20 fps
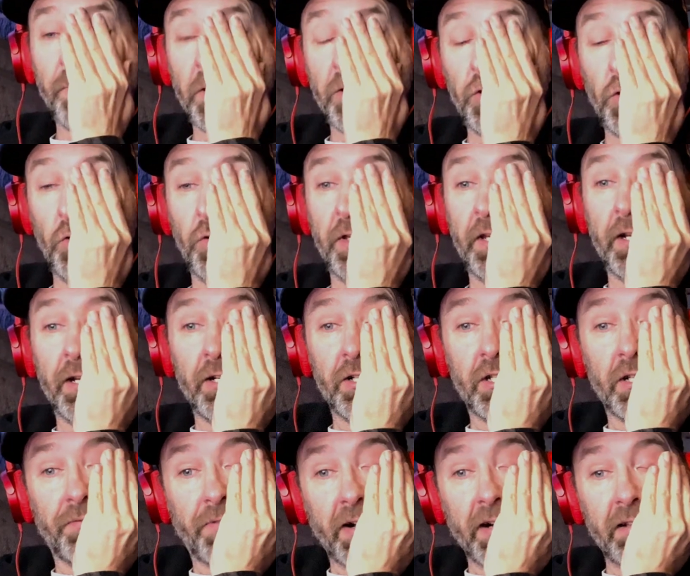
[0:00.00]
2
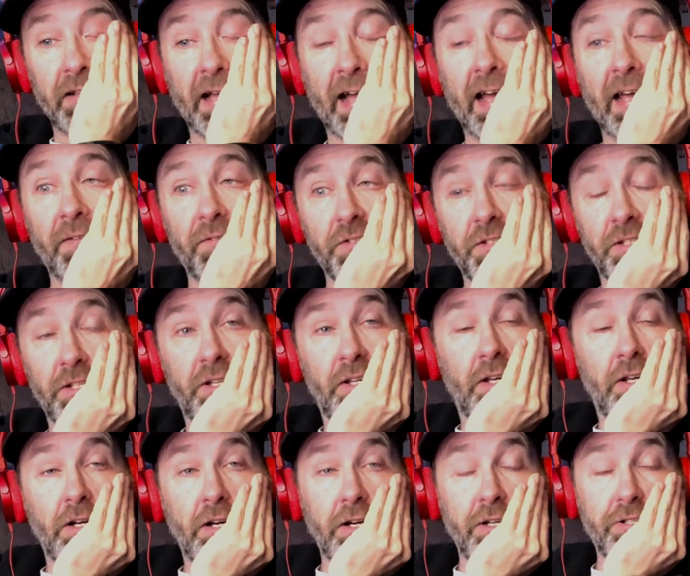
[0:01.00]
years of our lives
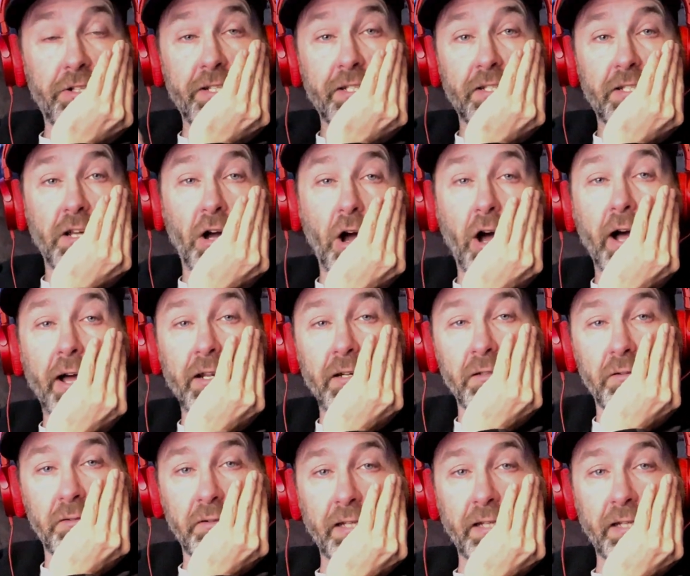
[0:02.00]
are just gone